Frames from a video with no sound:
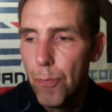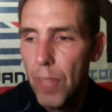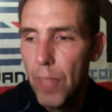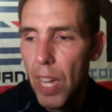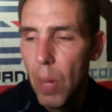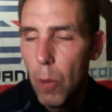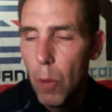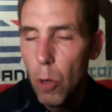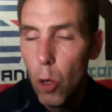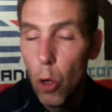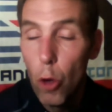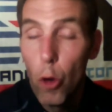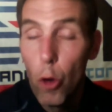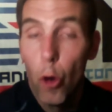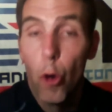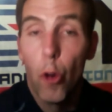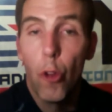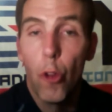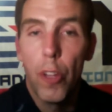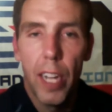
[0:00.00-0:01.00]
call
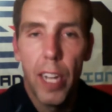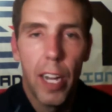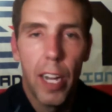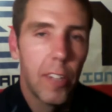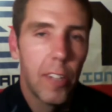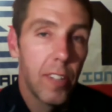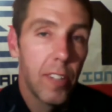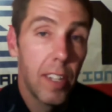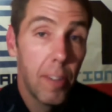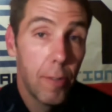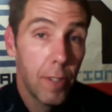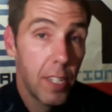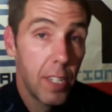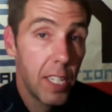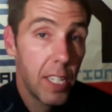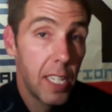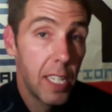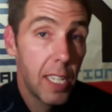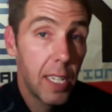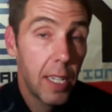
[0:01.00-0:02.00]
early onset
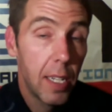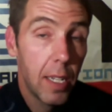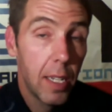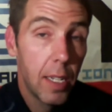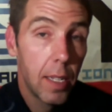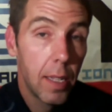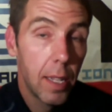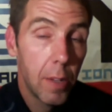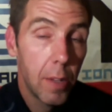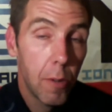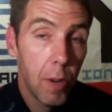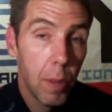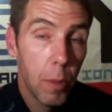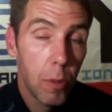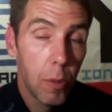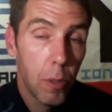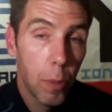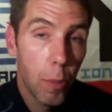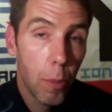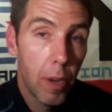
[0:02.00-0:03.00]
fatigue, that you're able
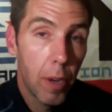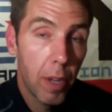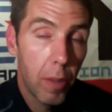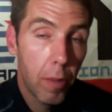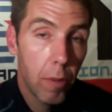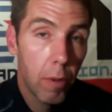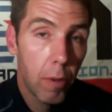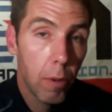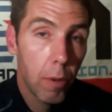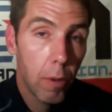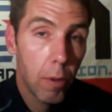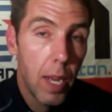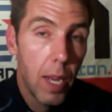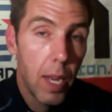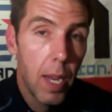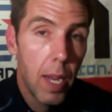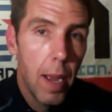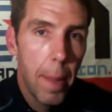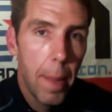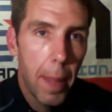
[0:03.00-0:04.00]
to break through,
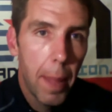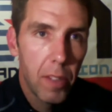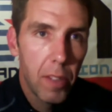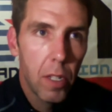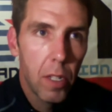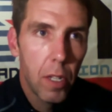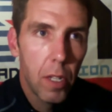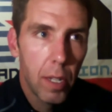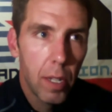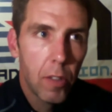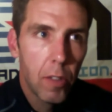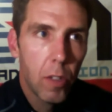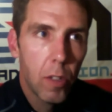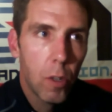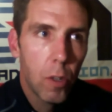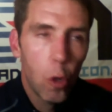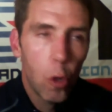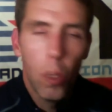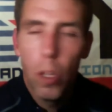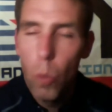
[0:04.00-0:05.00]
that's an
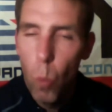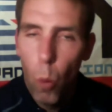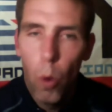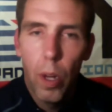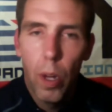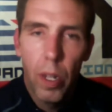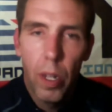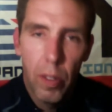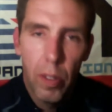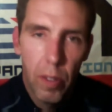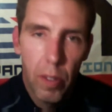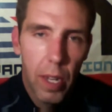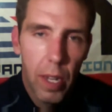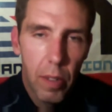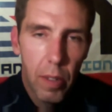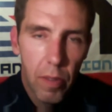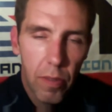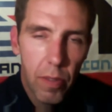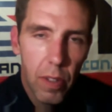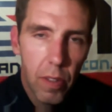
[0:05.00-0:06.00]
early warning sign
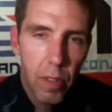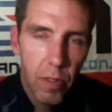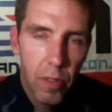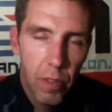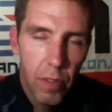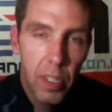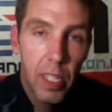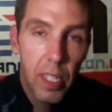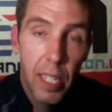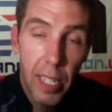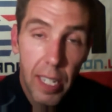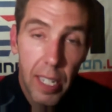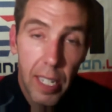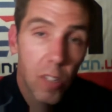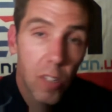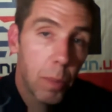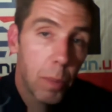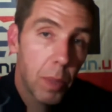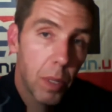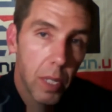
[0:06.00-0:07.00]
of fatigue
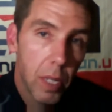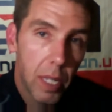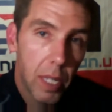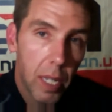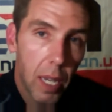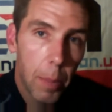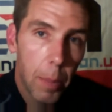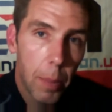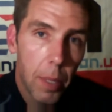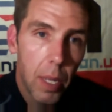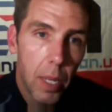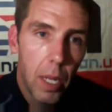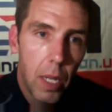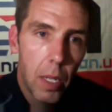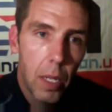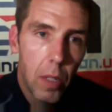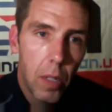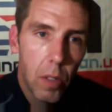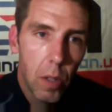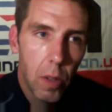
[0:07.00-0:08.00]
is building up.
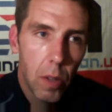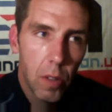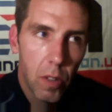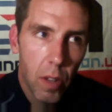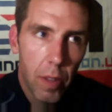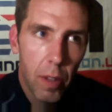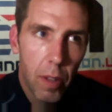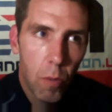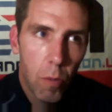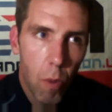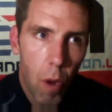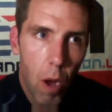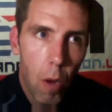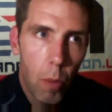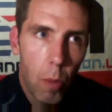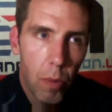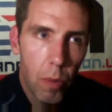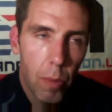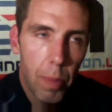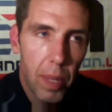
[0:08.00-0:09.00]
So there's nothing wrong
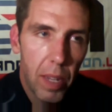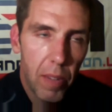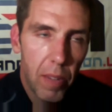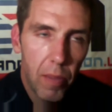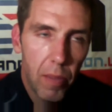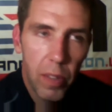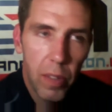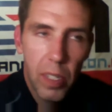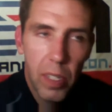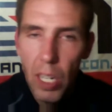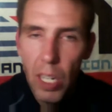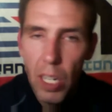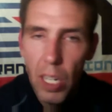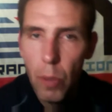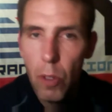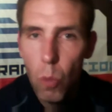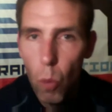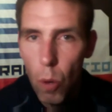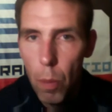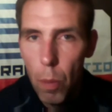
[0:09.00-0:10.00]
with being fatigued when
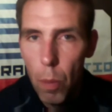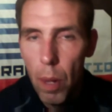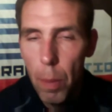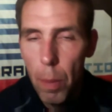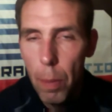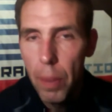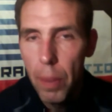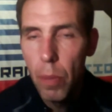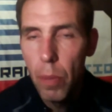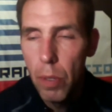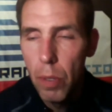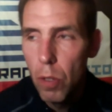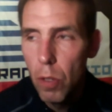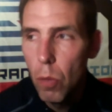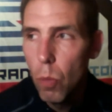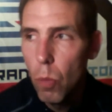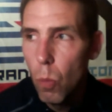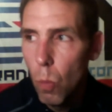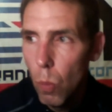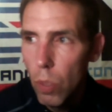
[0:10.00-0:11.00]
you warm up, but
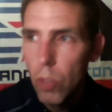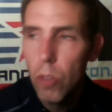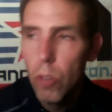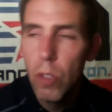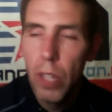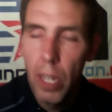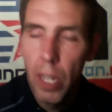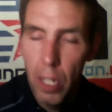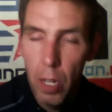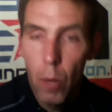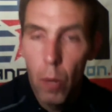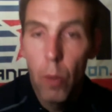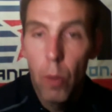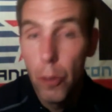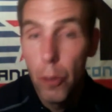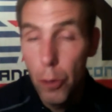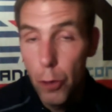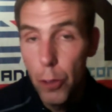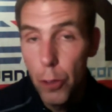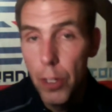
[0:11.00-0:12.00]
once you get going,
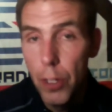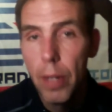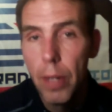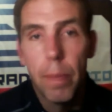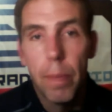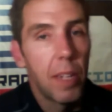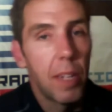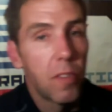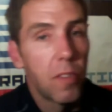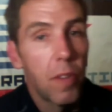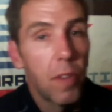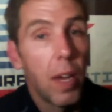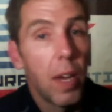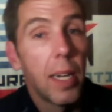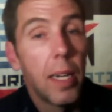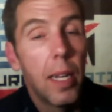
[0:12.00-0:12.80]
you're good. That's fine.